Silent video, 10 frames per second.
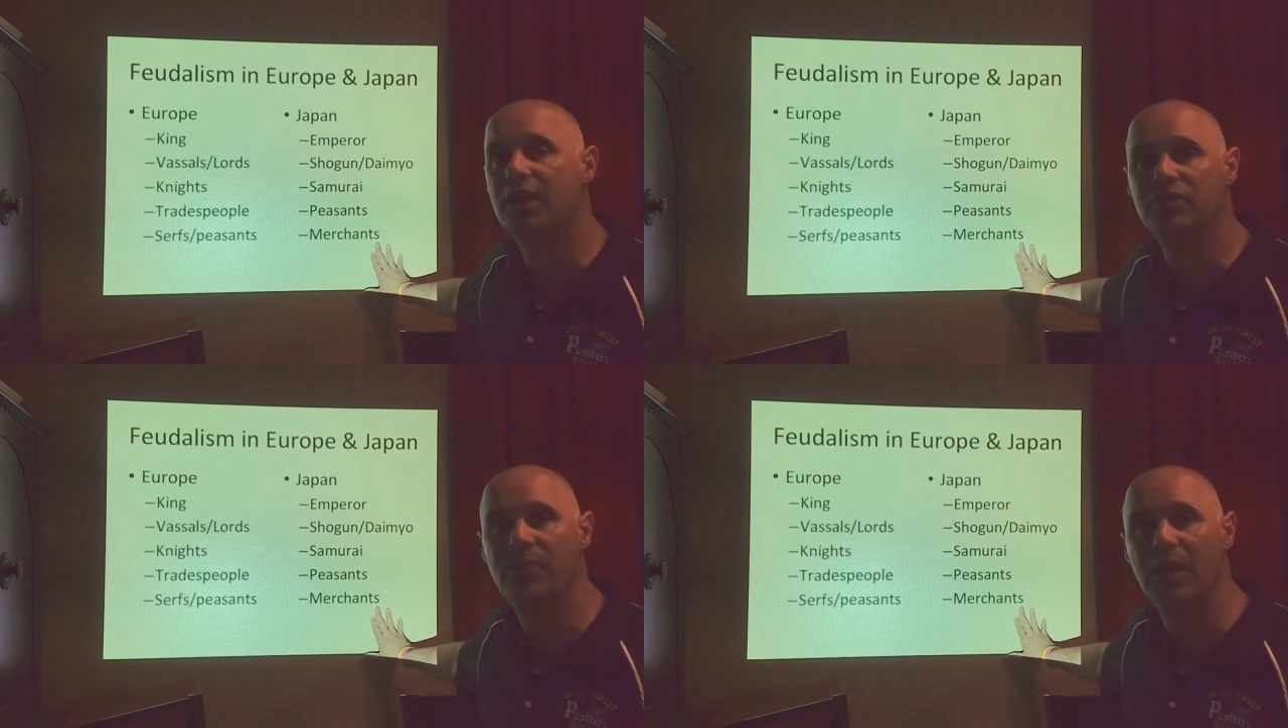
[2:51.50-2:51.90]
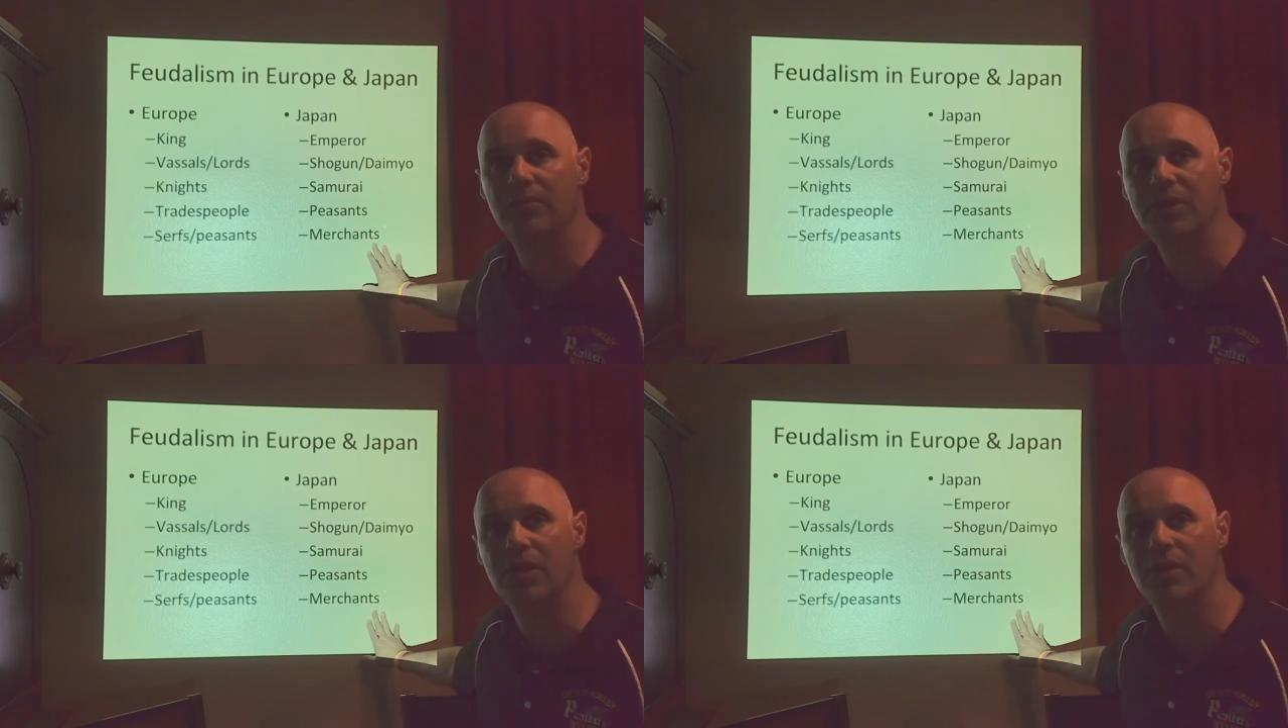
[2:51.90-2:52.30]
the bottom
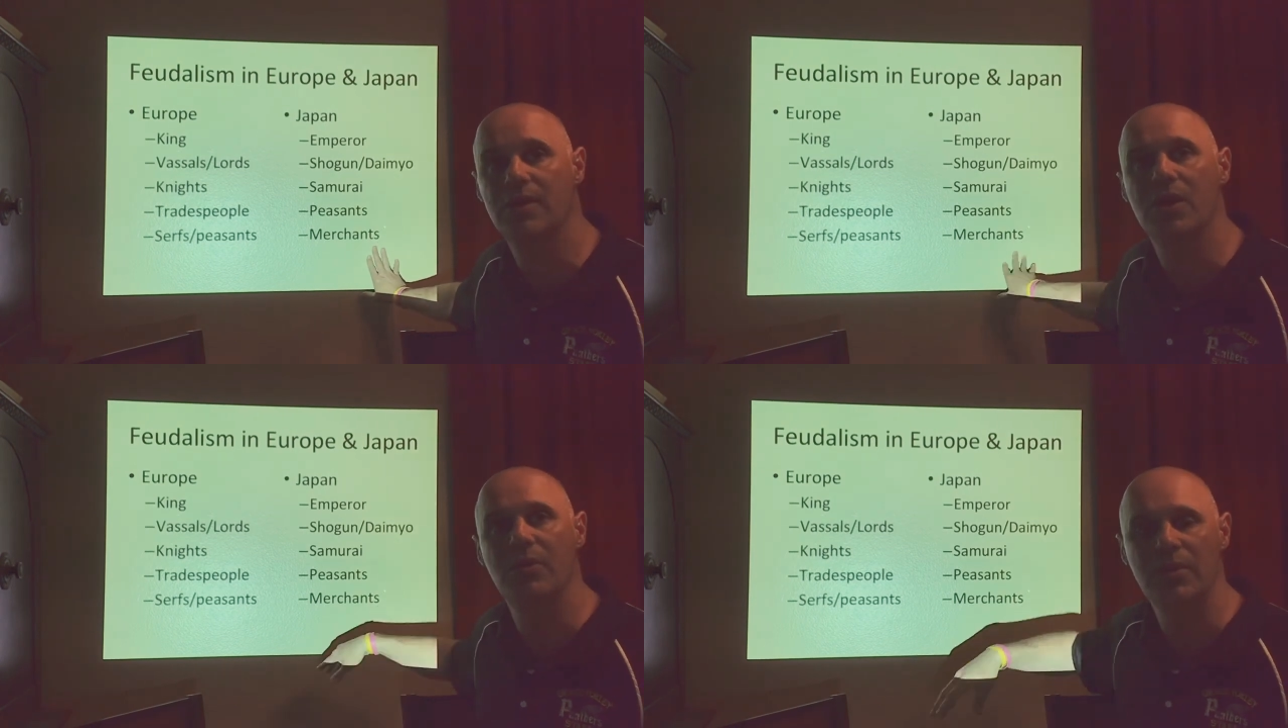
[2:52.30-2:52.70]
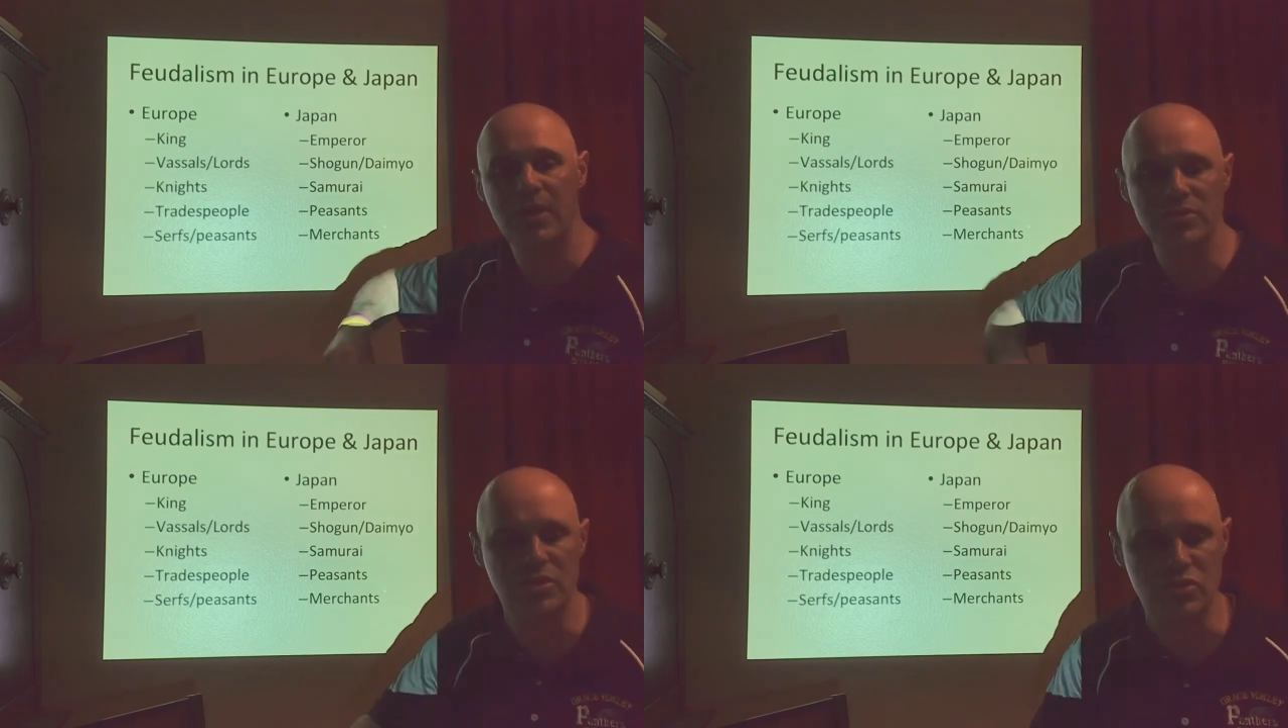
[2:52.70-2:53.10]
here
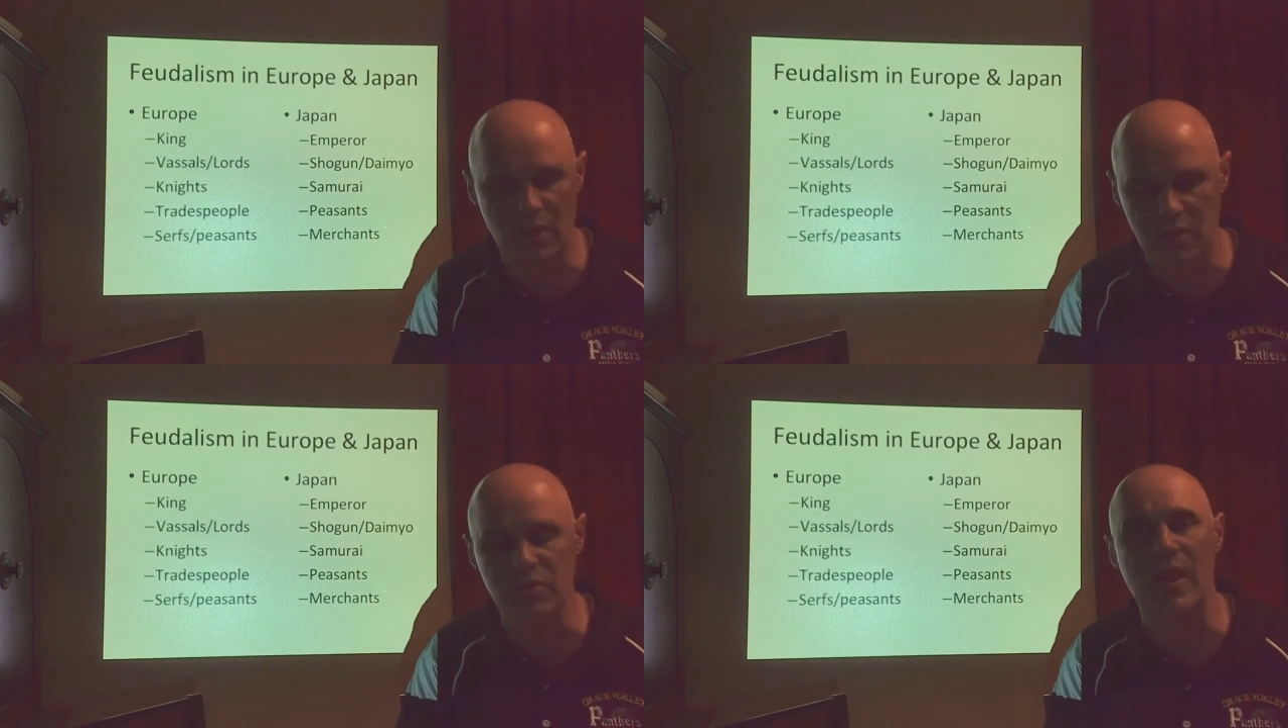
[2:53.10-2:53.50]
because they traded with